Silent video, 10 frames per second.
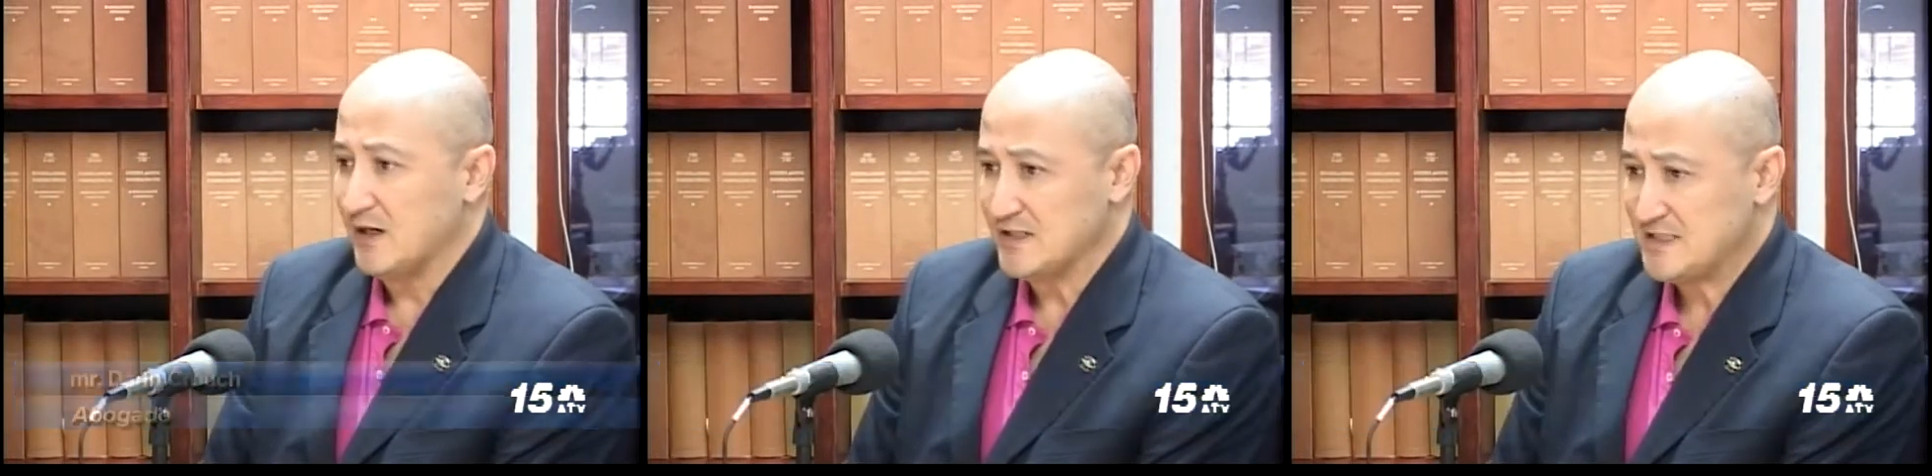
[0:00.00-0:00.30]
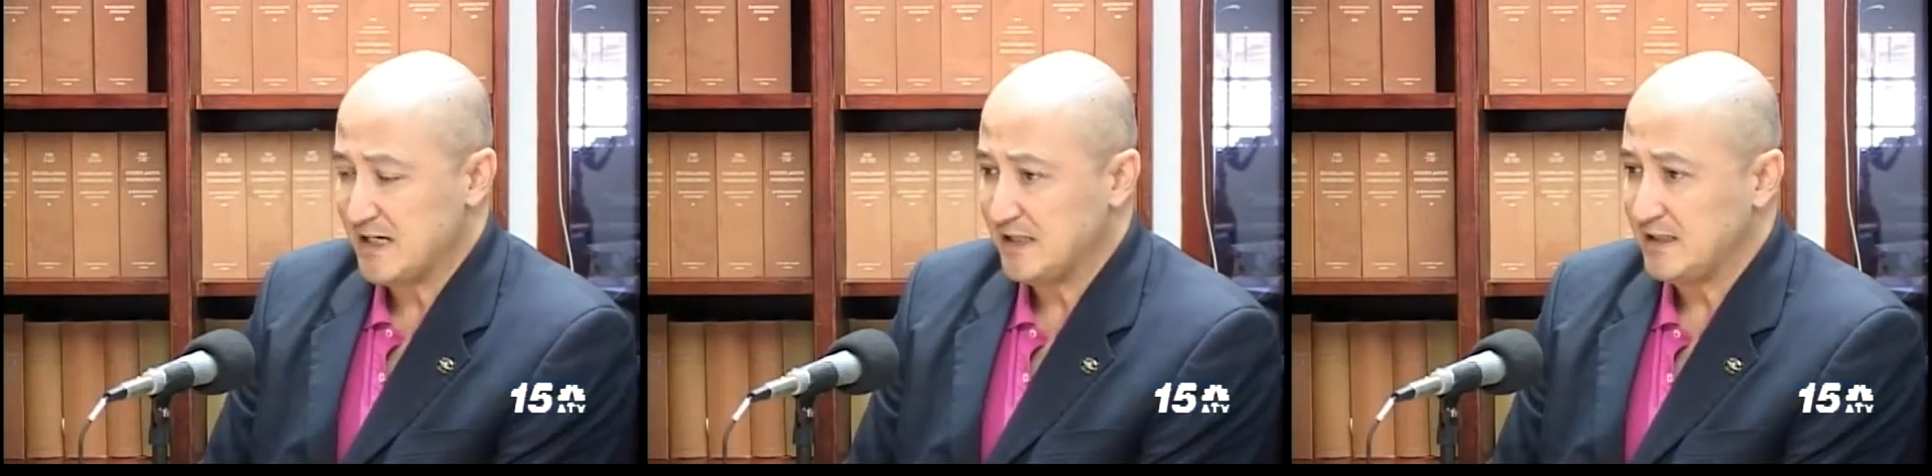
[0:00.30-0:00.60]

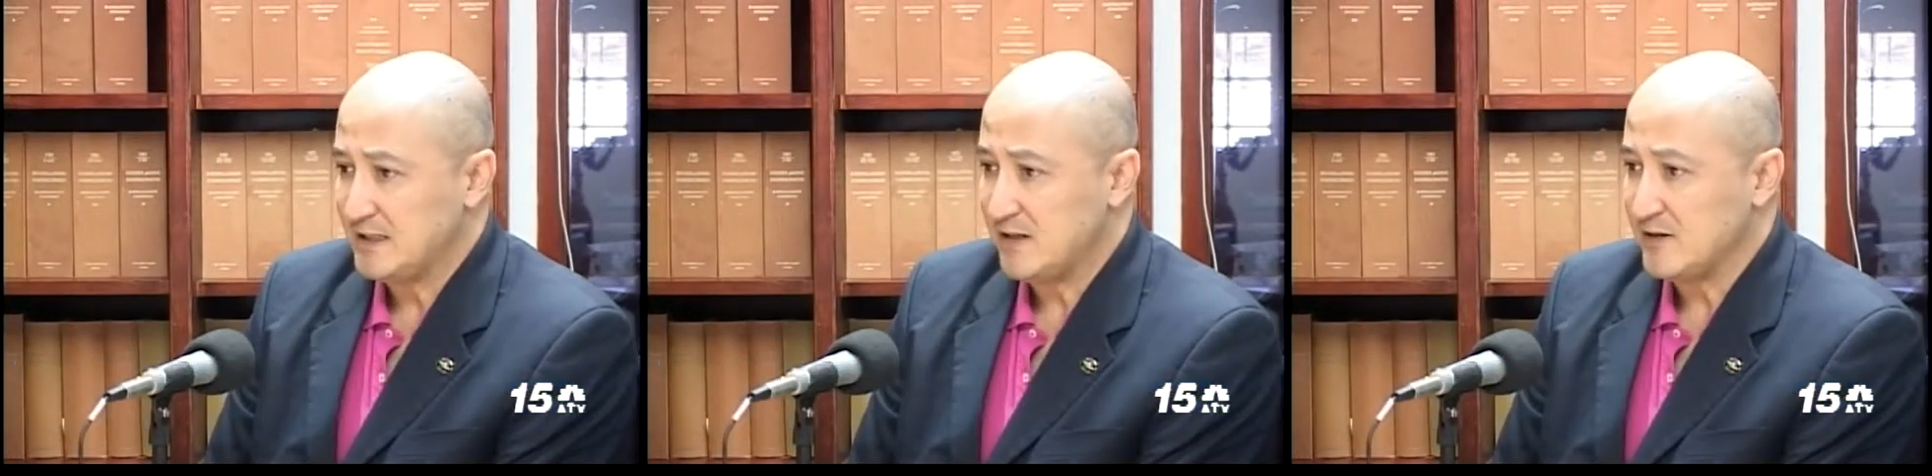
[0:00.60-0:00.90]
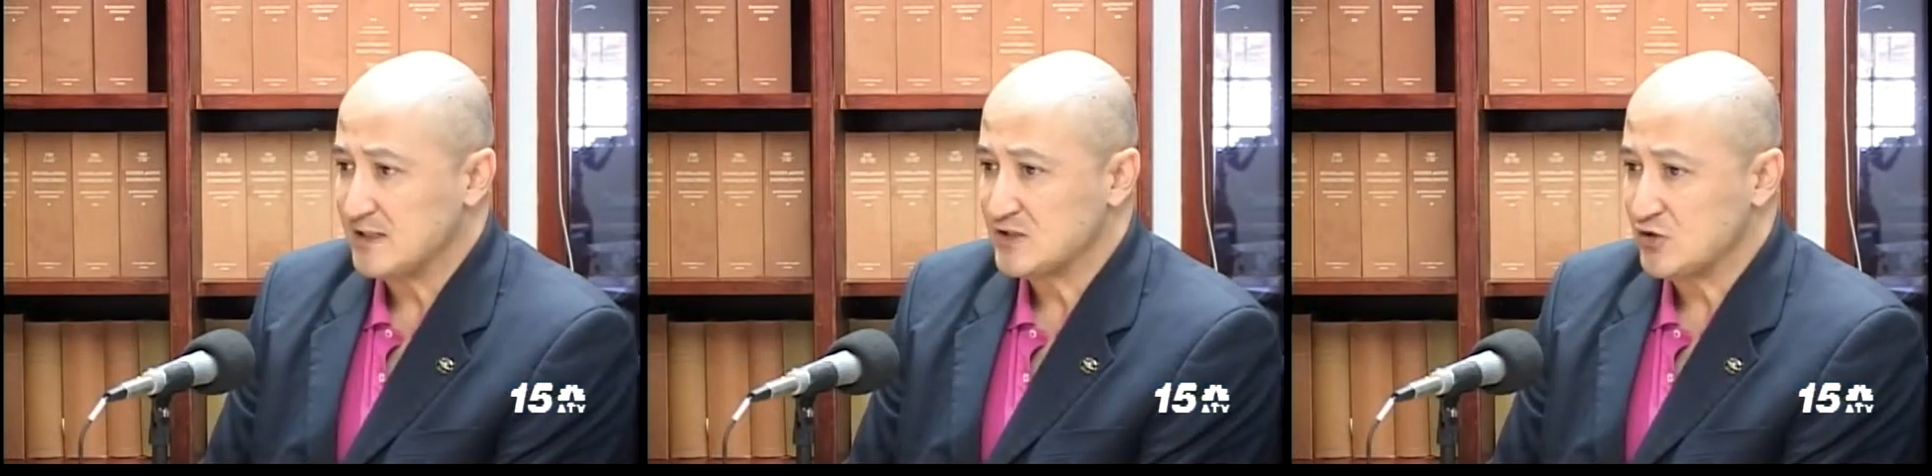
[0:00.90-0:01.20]
Secondly,
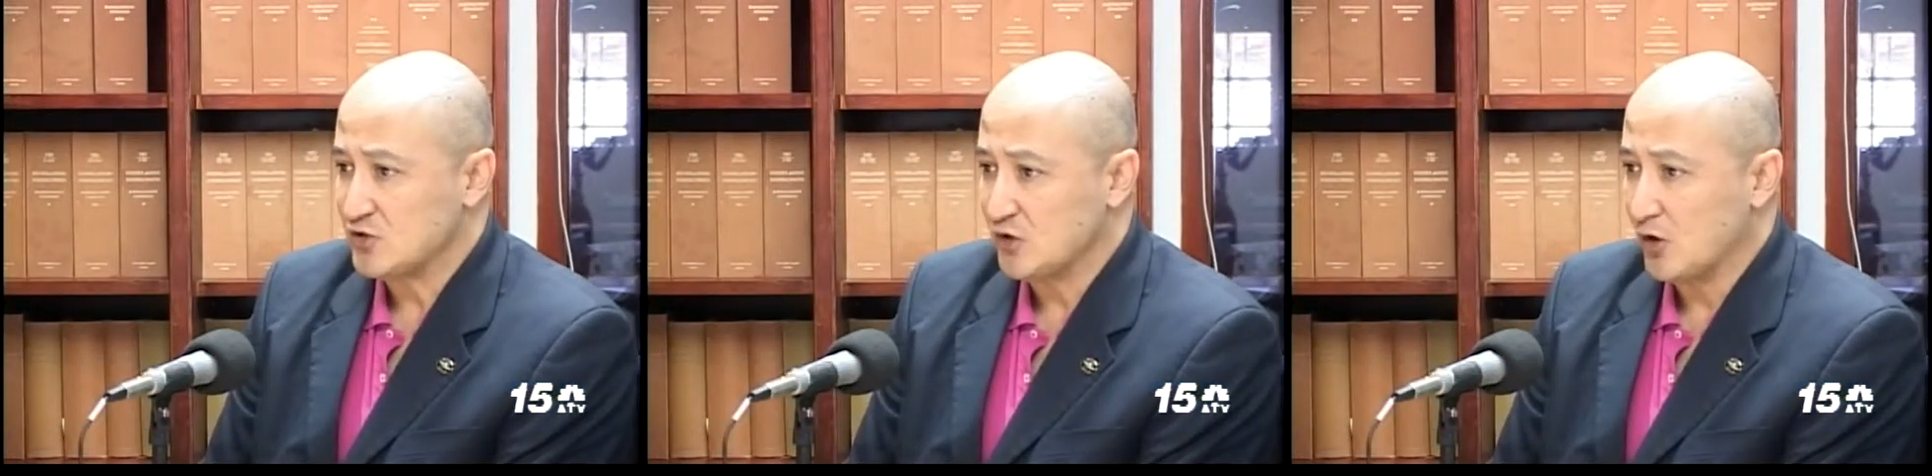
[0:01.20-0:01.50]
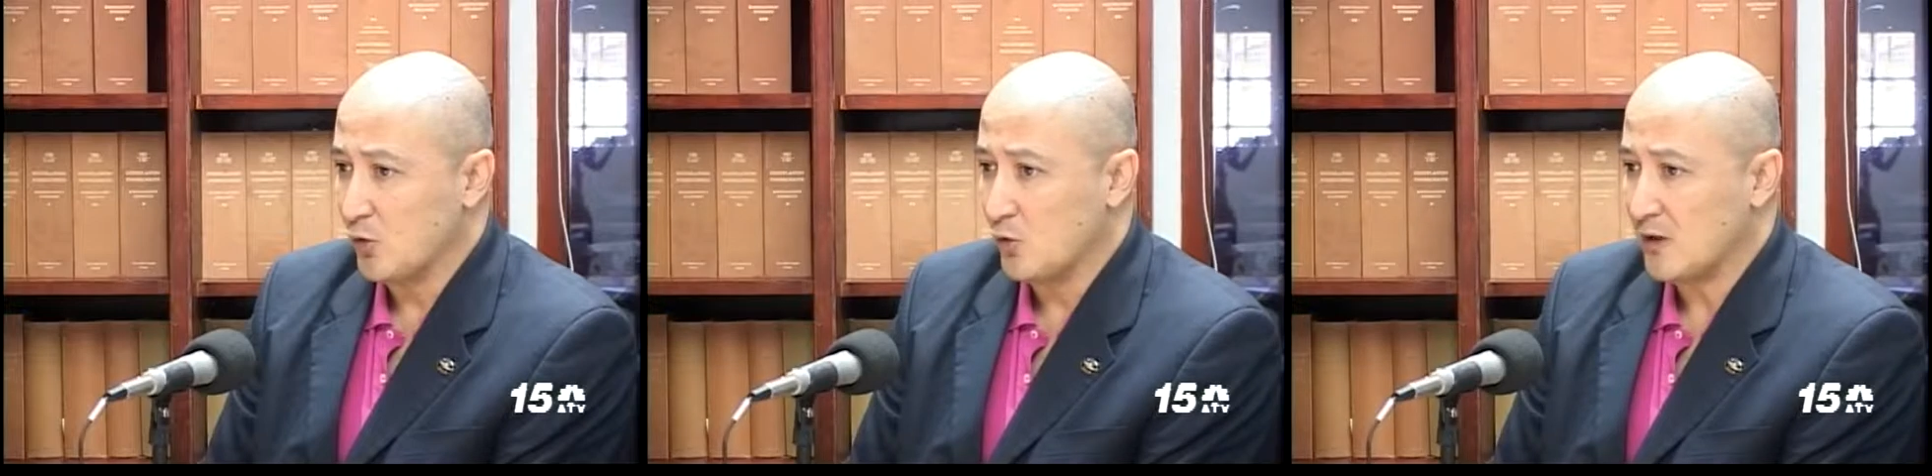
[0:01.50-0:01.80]
there is
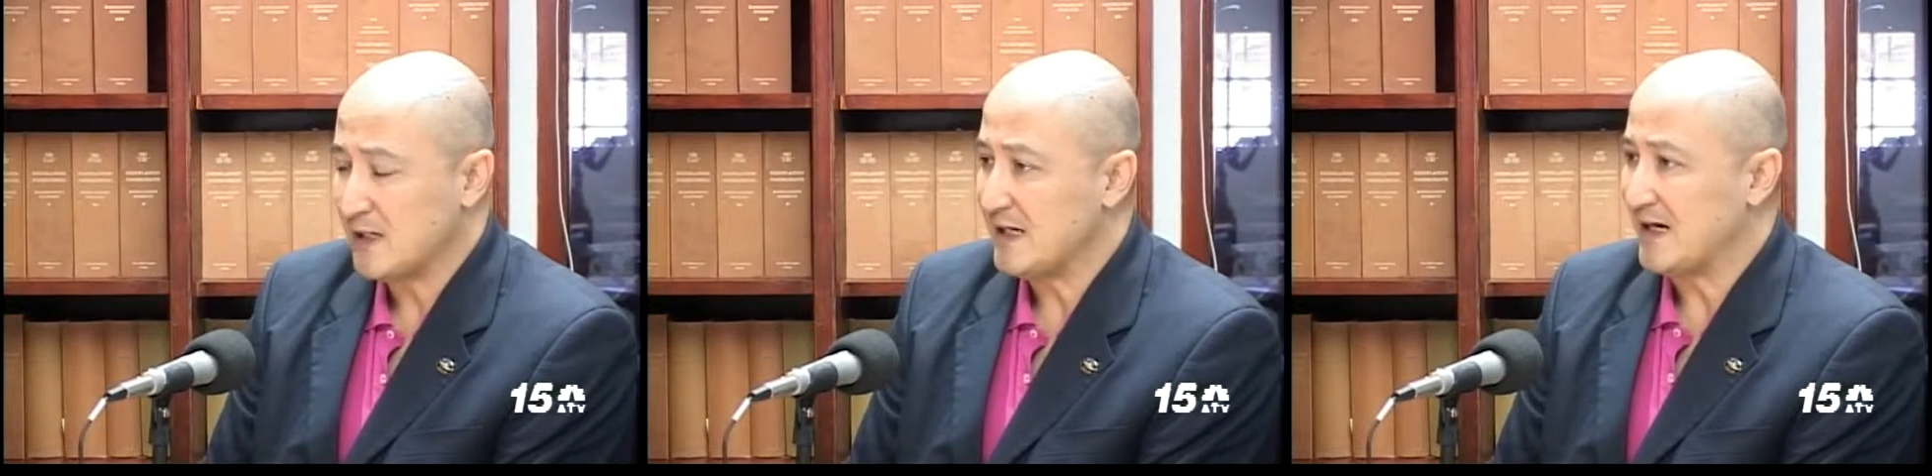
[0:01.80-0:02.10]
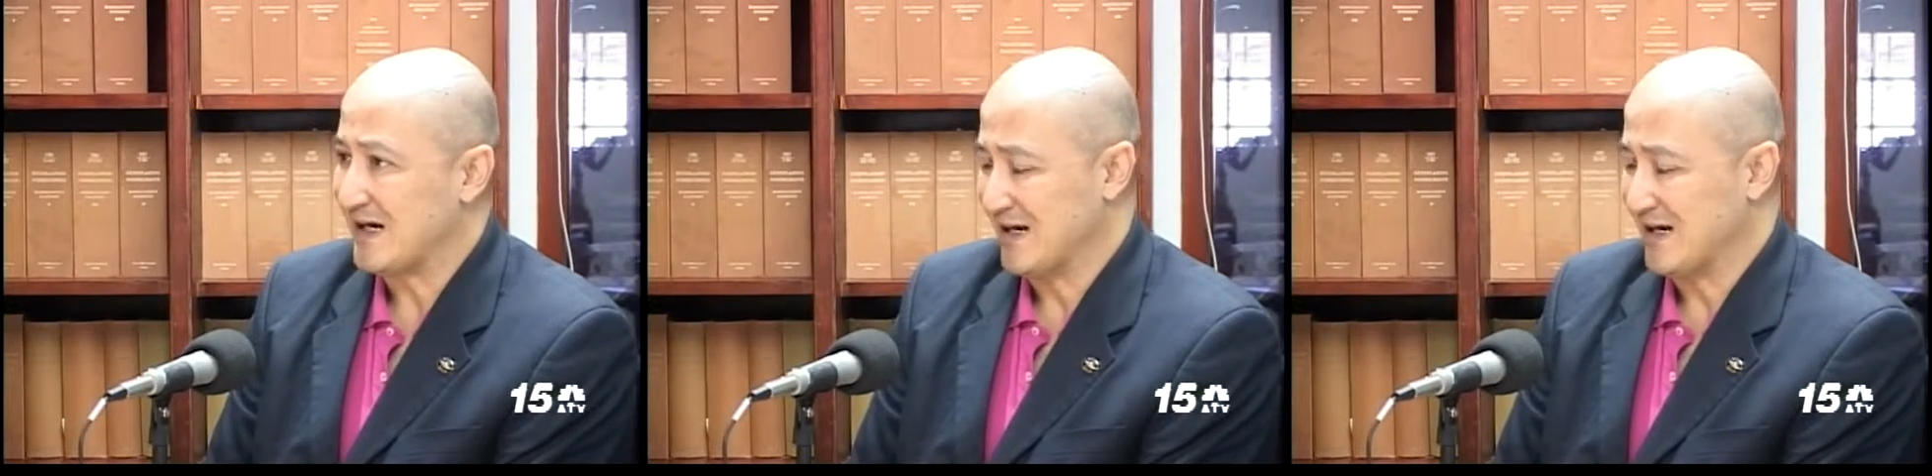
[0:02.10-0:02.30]
no clear